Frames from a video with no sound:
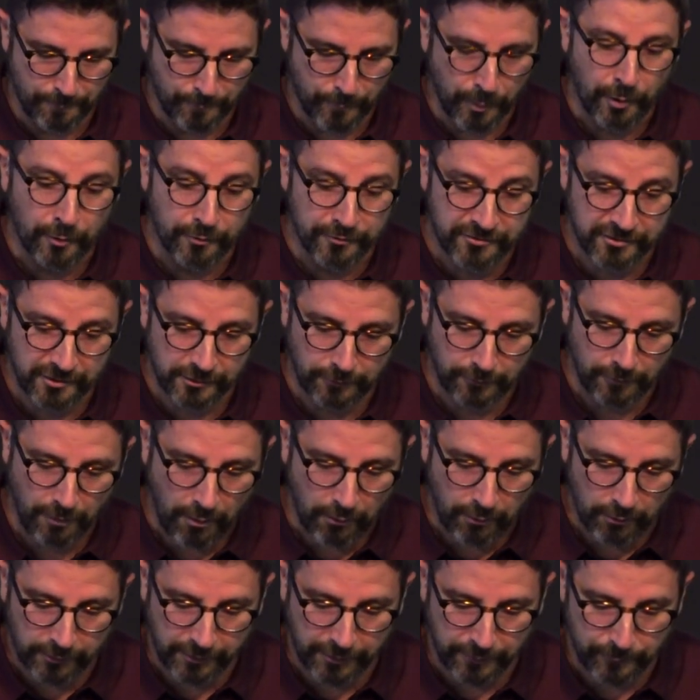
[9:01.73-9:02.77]
person or
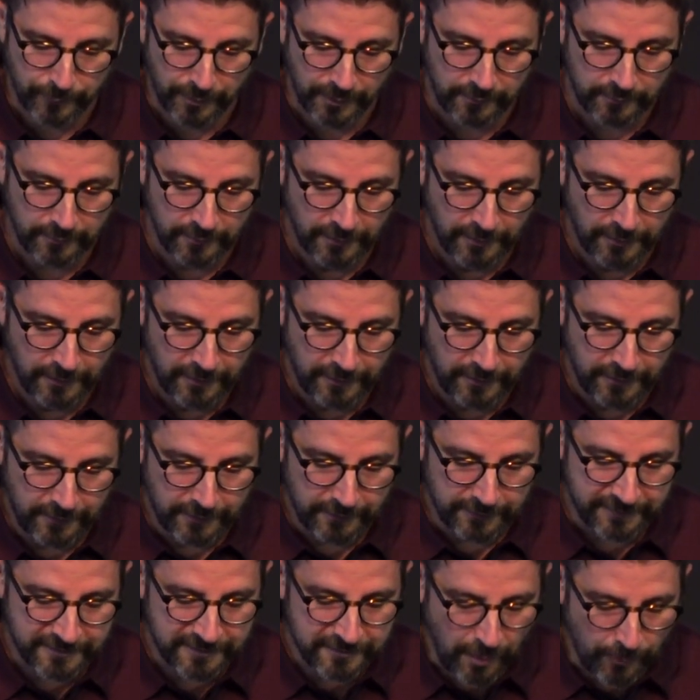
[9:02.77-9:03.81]
argument.
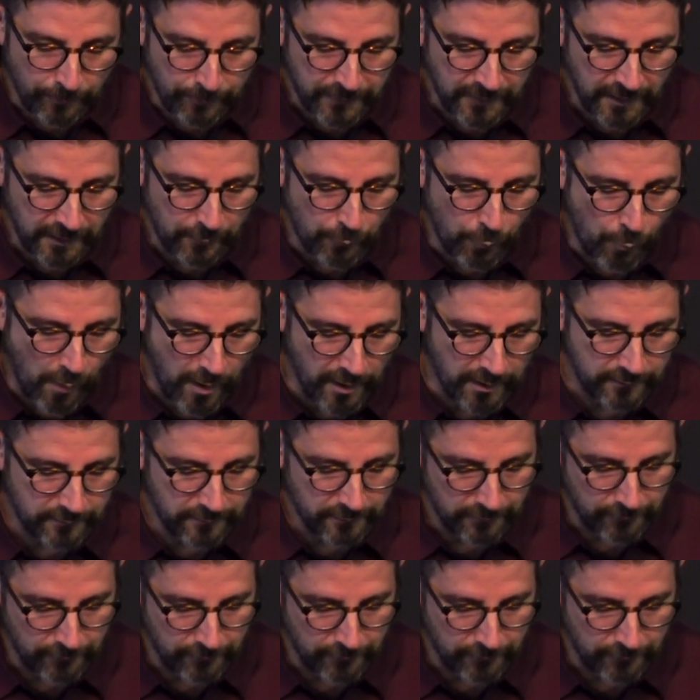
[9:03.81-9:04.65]
Something went